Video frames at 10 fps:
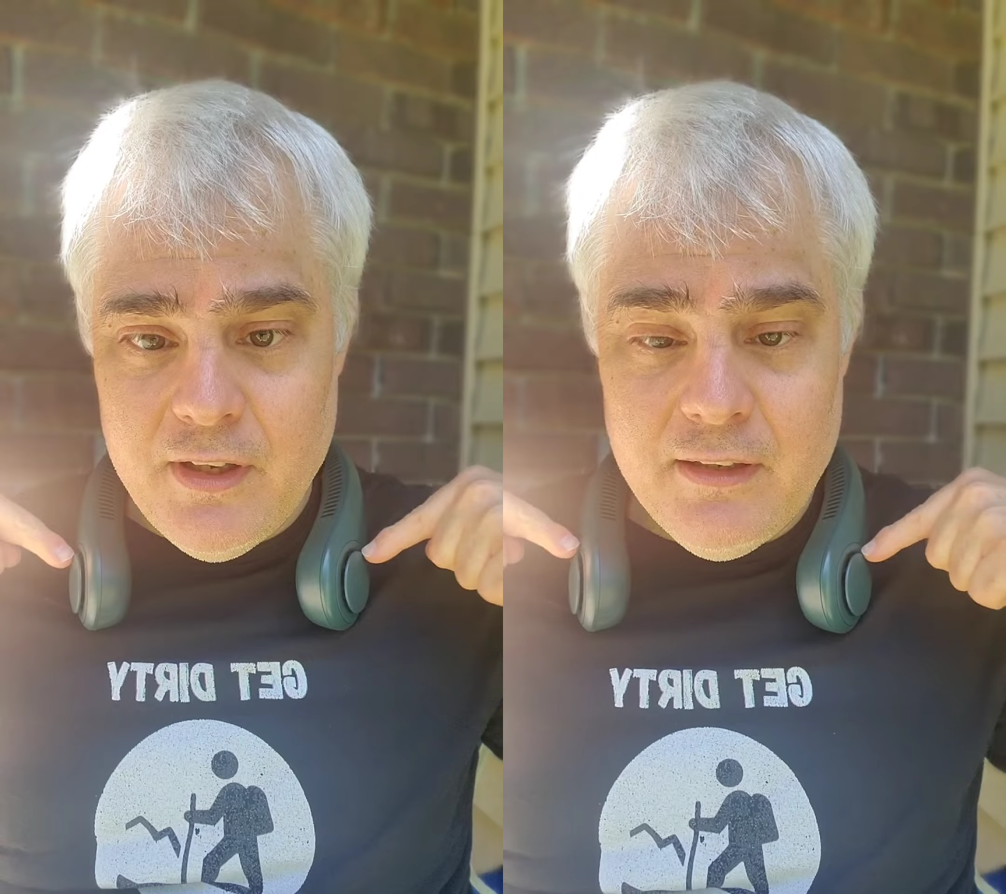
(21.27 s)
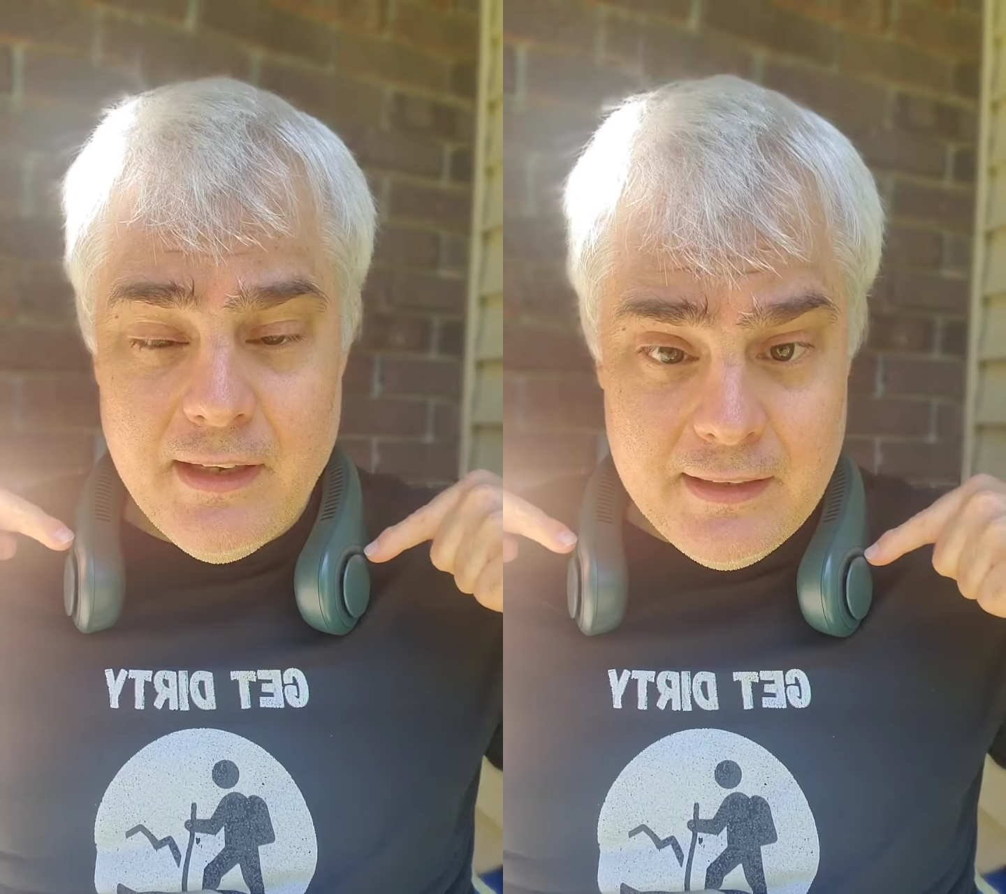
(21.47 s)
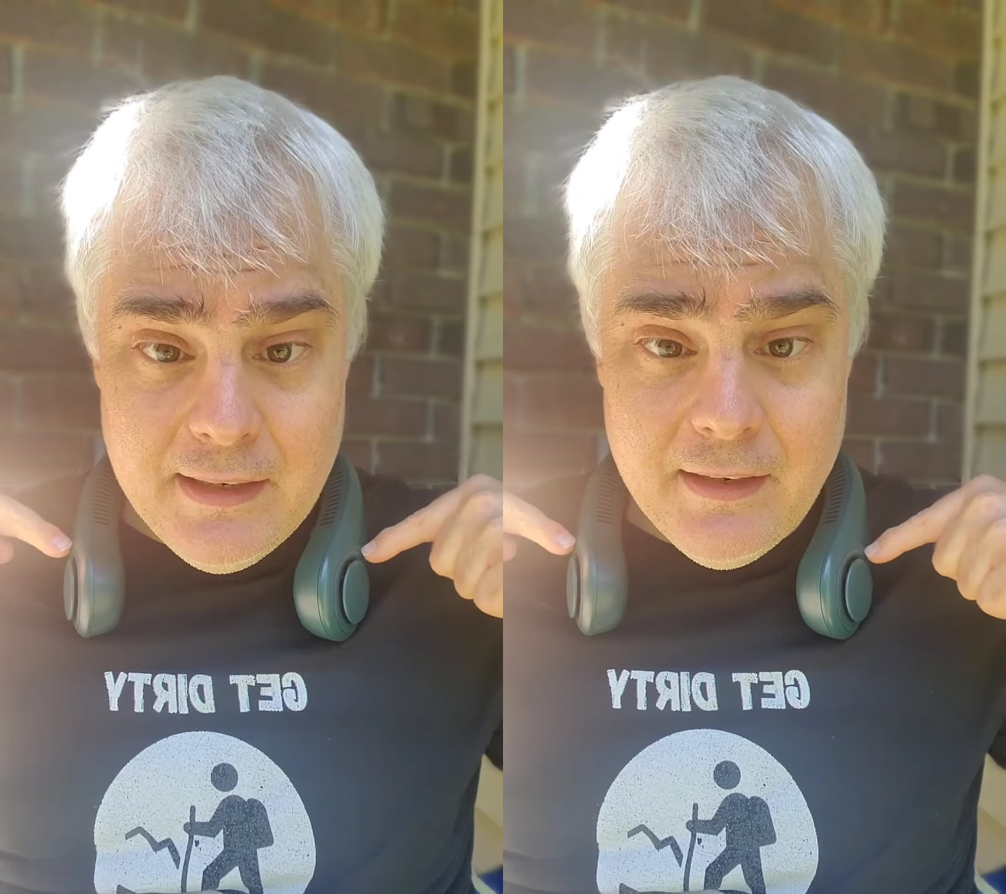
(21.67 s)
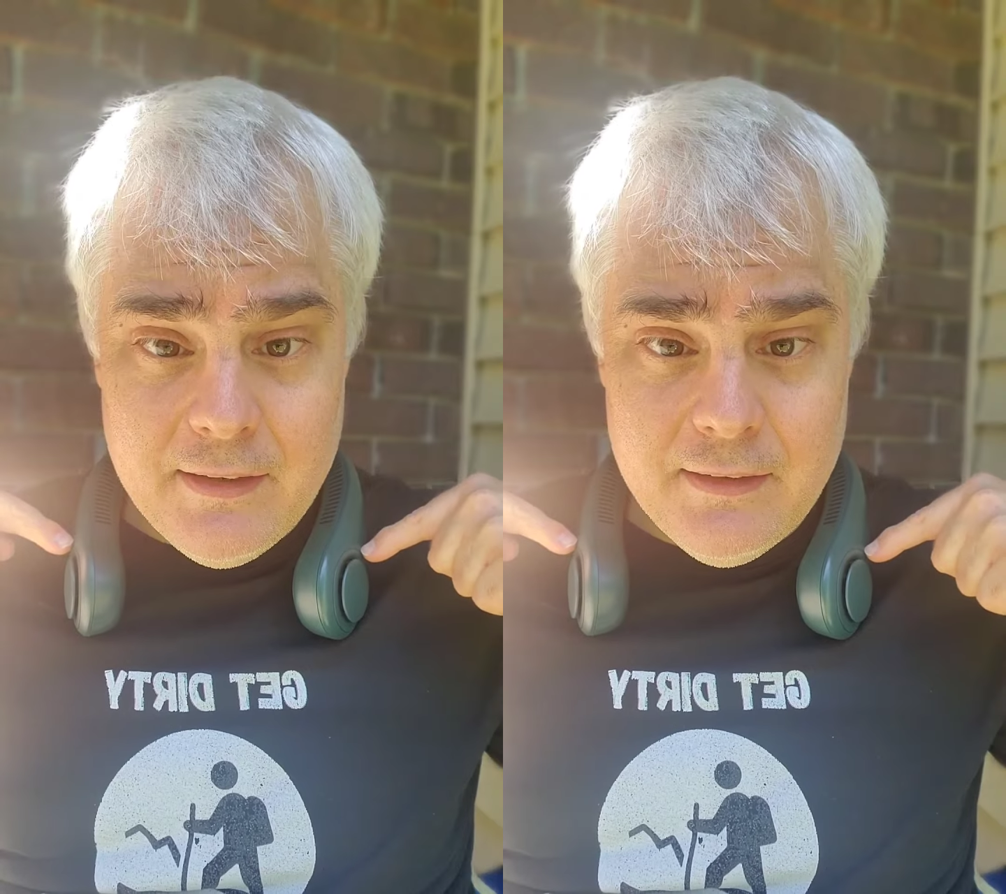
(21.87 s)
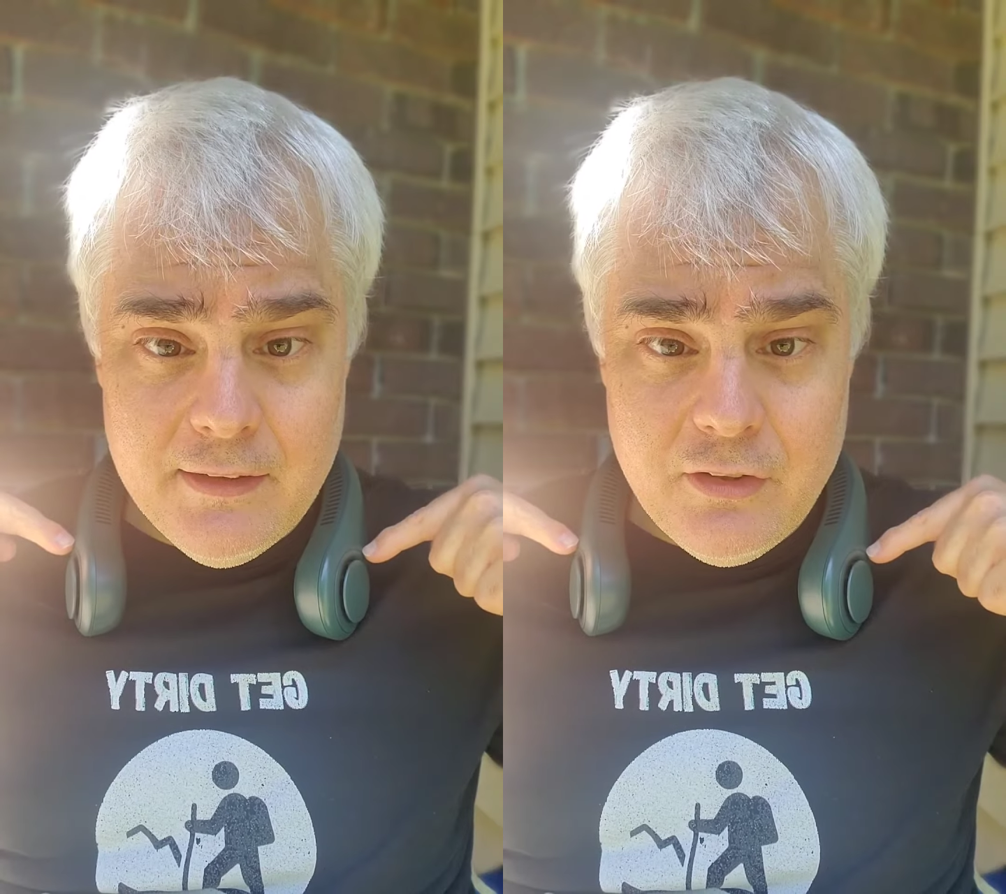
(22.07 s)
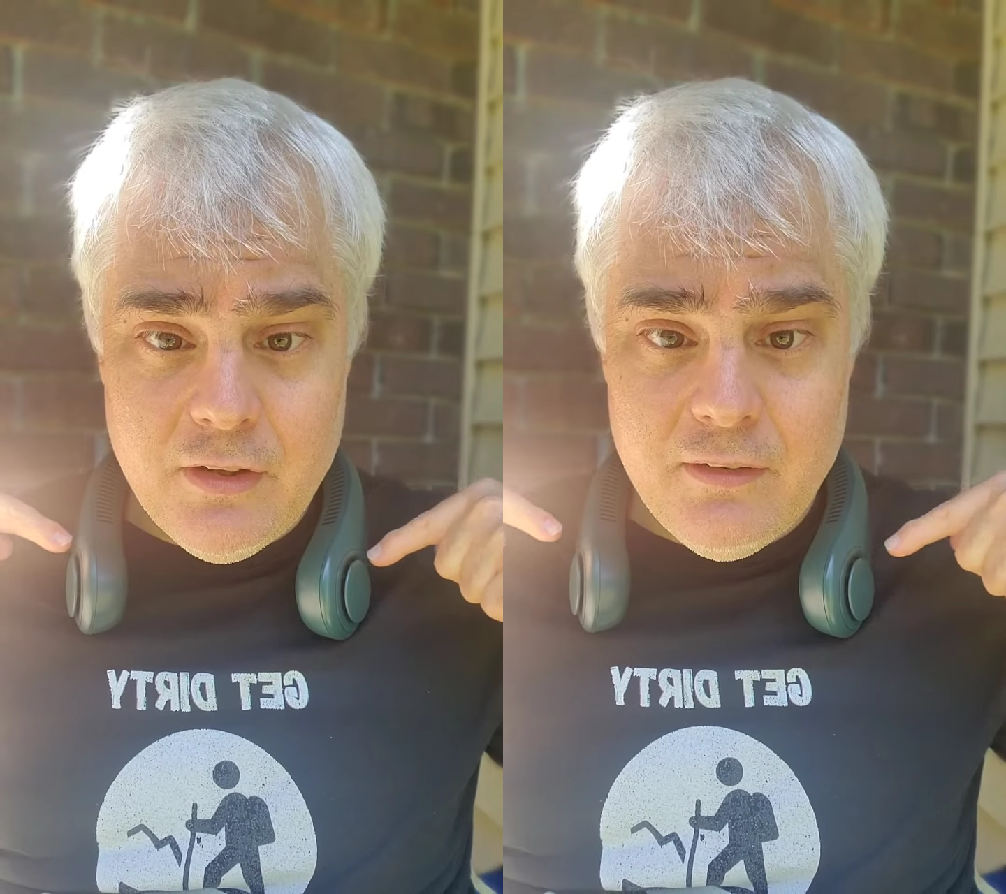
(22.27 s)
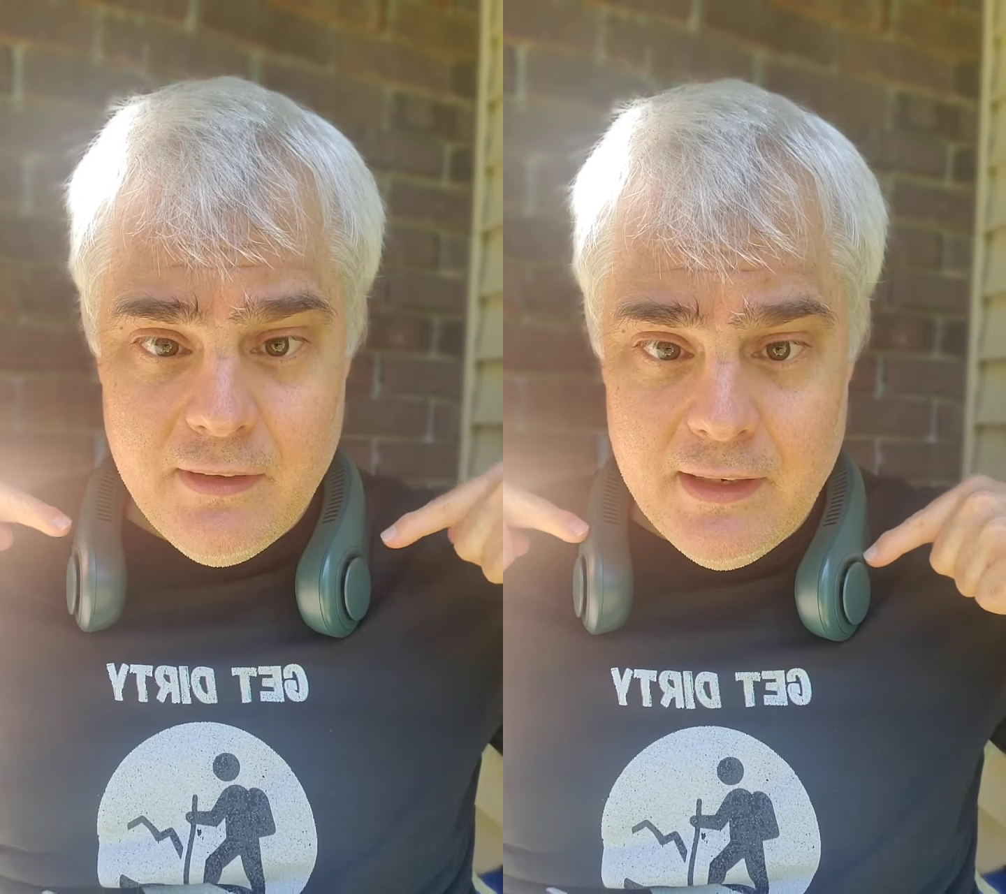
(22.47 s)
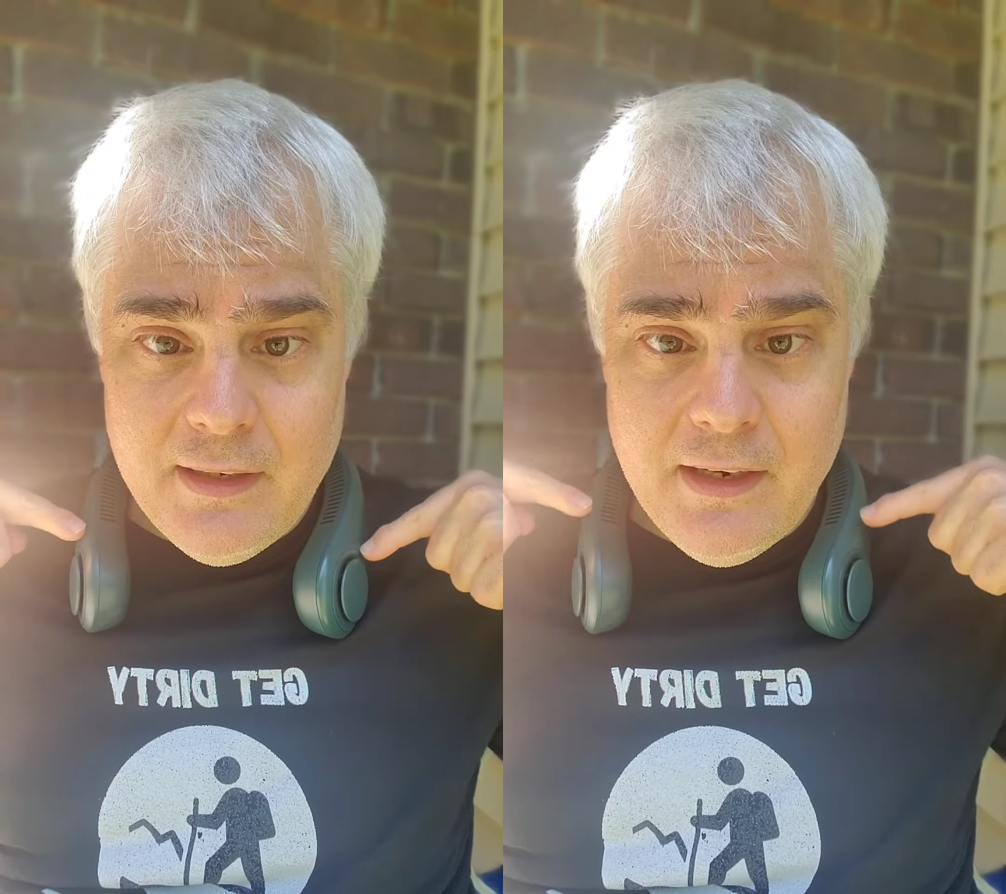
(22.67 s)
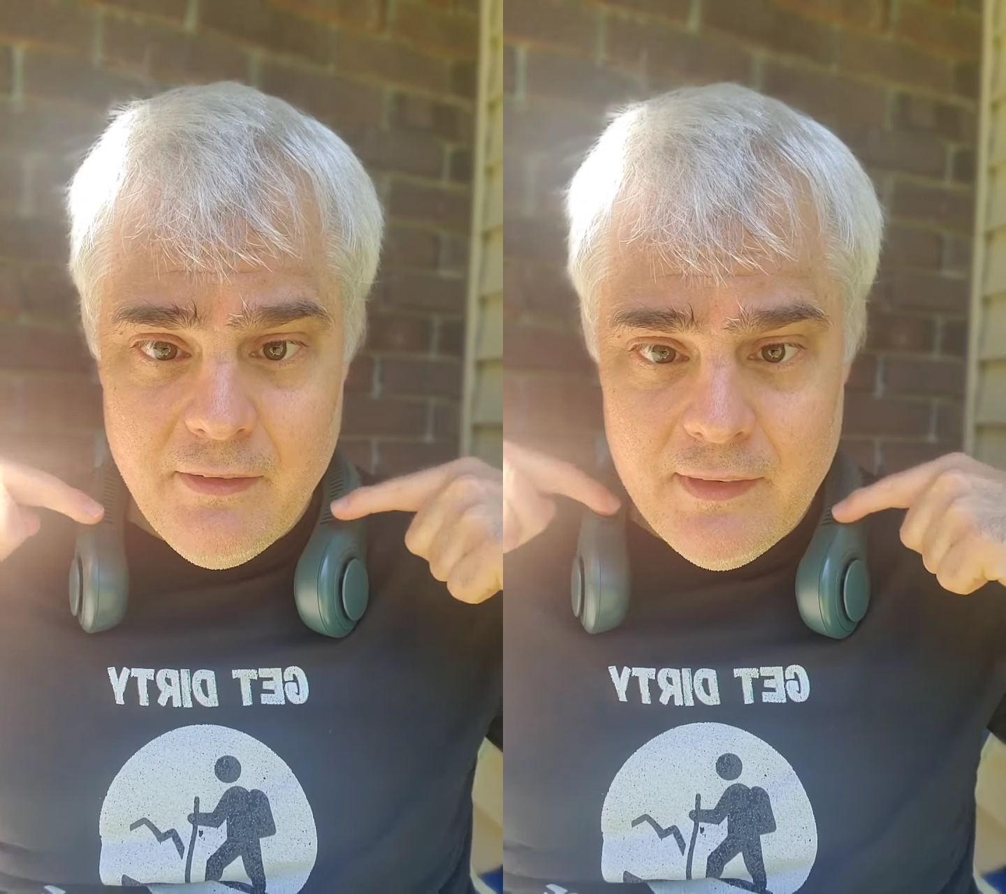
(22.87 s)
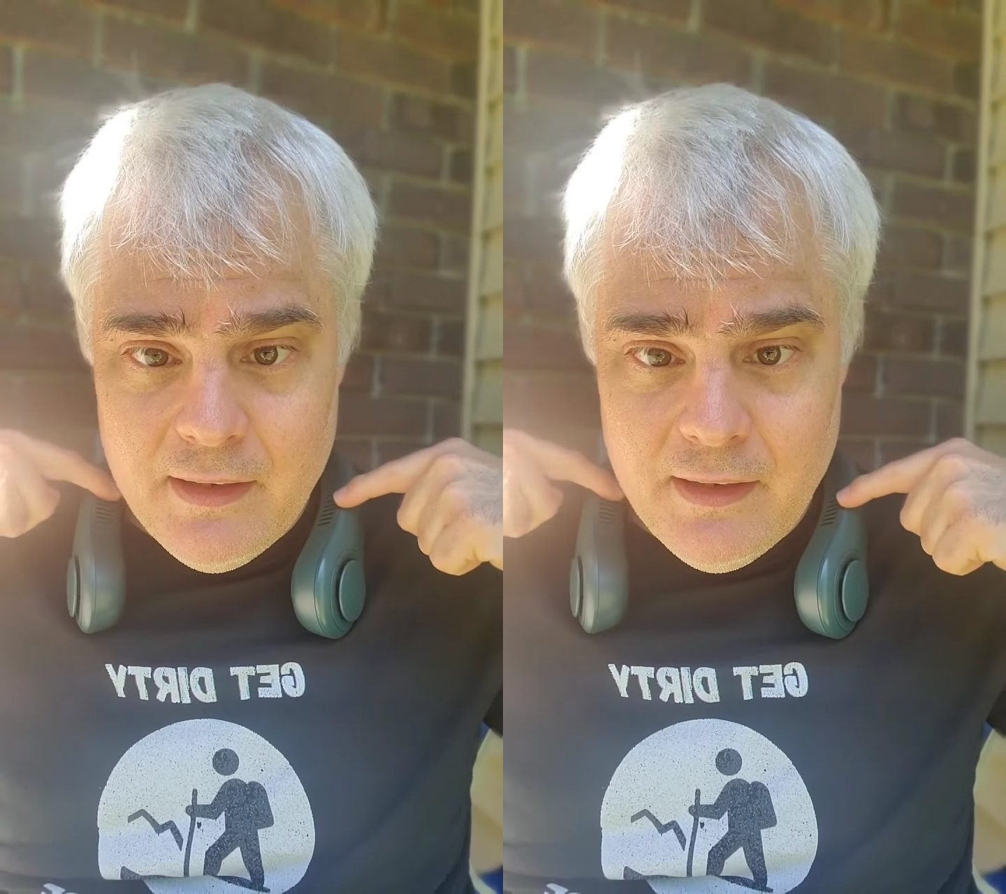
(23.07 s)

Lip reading: in like an air conditioner in here,